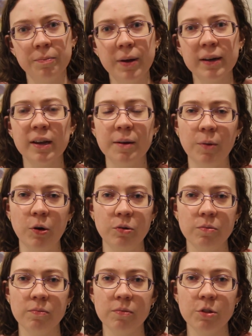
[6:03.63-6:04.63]
But come on,
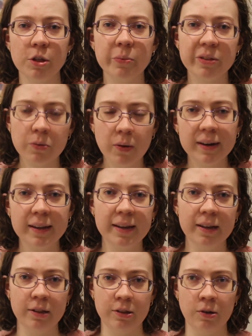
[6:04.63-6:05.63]
she was 20
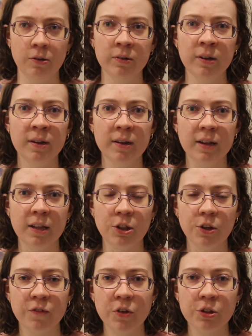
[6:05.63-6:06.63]
years old, it's
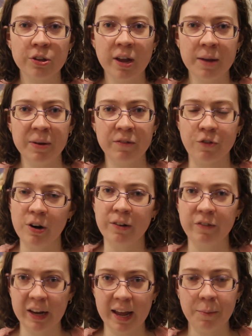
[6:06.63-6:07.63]
her first time in front
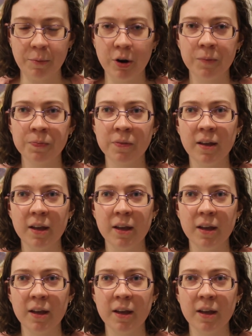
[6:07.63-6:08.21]
of a camera,